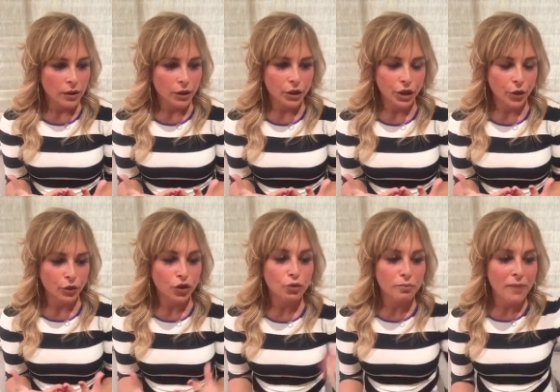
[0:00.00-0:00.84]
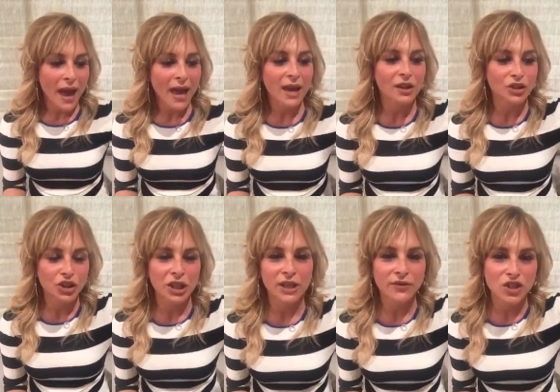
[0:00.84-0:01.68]
you know, you may
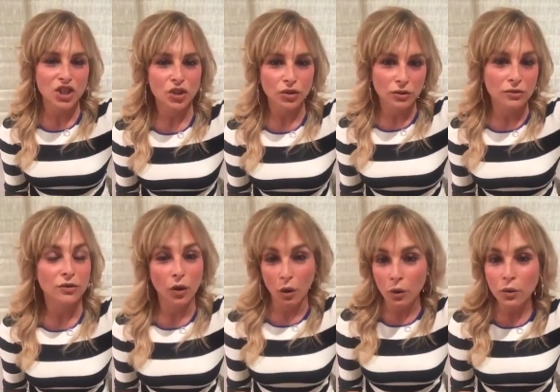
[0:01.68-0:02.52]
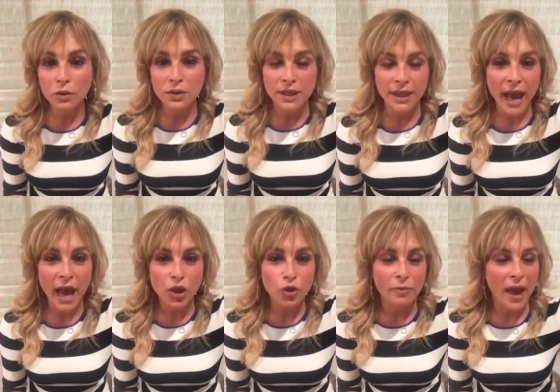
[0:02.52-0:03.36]
achieve certain goals,
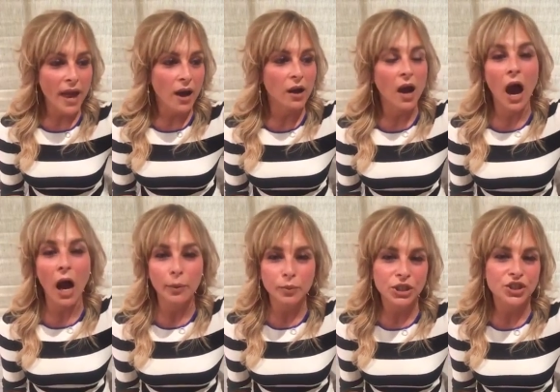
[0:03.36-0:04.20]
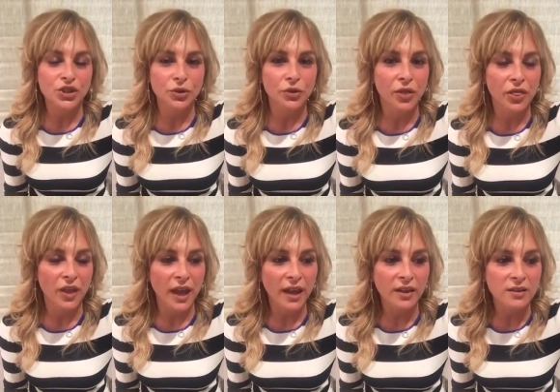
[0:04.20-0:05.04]
again, you may accomplish certain
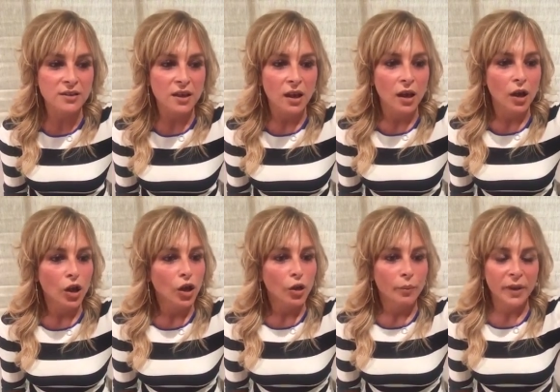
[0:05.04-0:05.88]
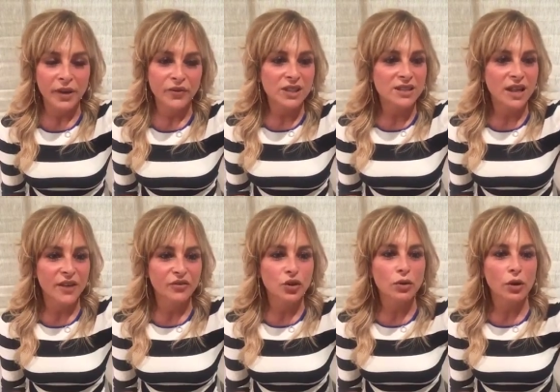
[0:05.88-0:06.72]
things, but if it's
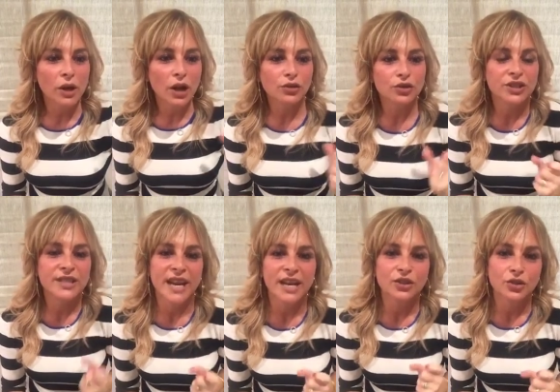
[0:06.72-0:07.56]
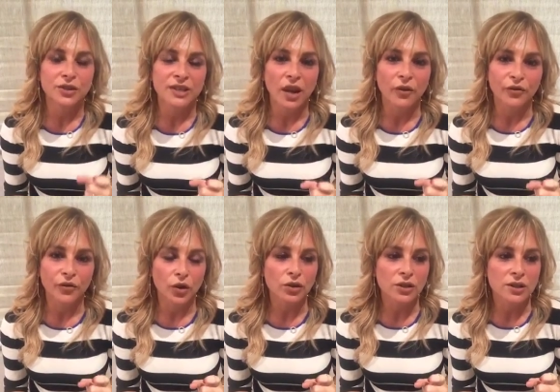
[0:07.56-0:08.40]
if you don't understand yourself
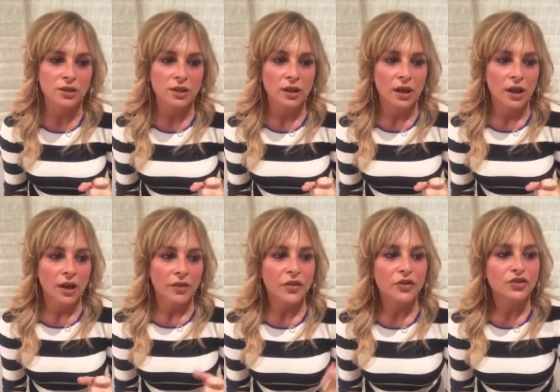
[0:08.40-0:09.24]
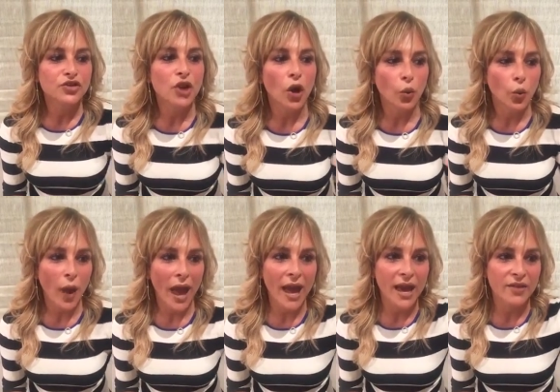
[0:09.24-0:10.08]
first, then there's no
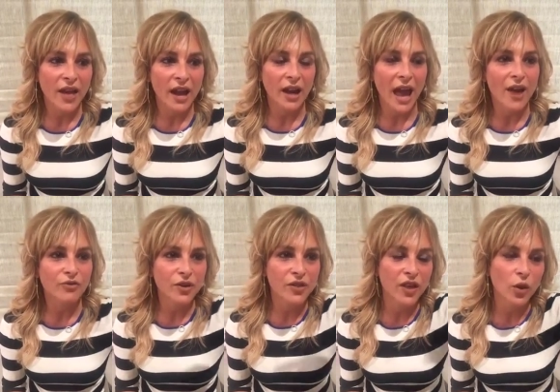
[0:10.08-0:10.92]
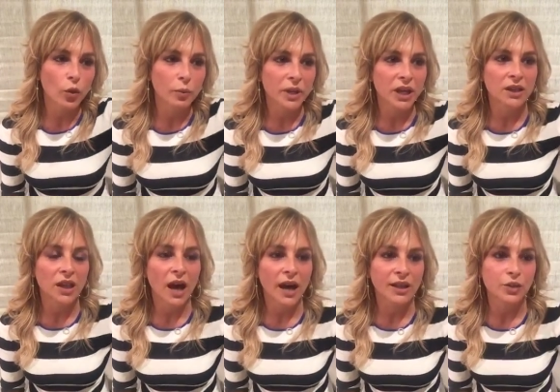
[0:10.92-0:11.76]
way that everything will be
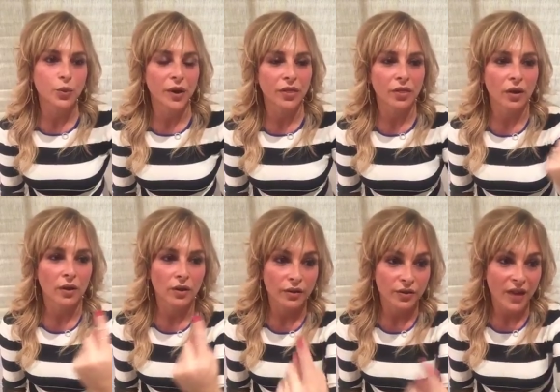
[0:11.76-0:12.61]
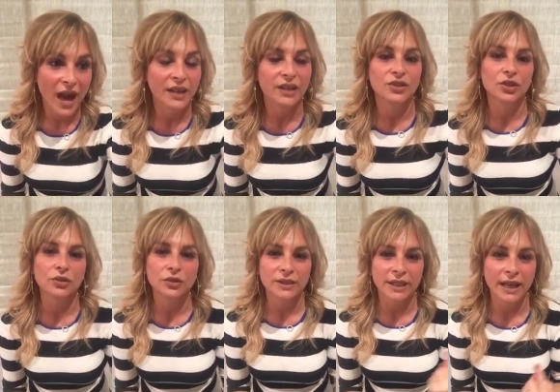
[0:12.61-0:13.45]
aligned with that
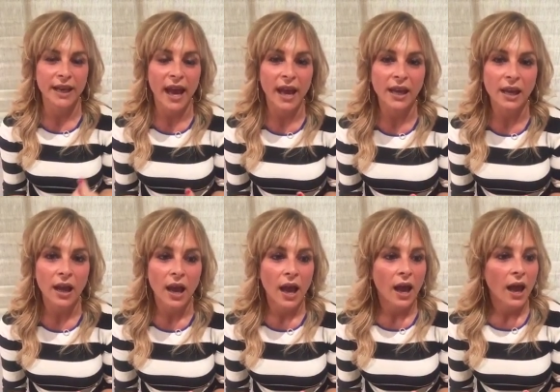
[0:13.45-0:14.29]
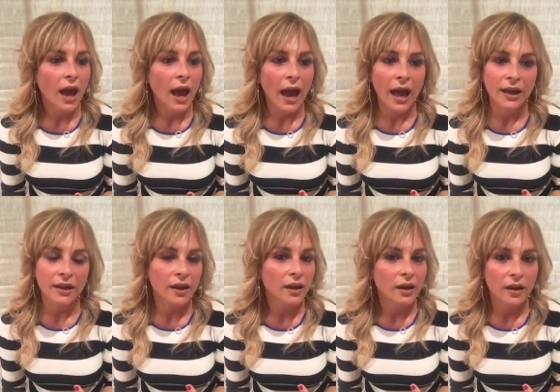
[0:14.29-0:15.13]
internal DNA and